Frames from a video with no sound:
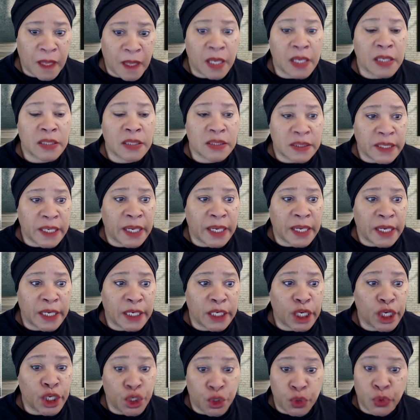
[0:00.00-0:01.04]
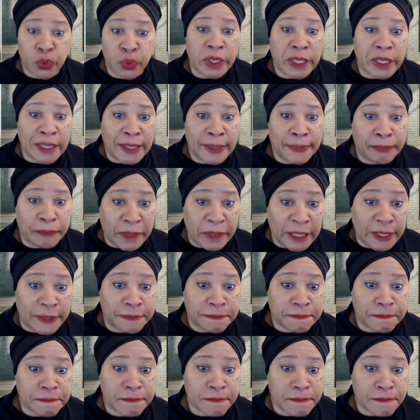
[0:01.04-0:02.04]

and said you needed me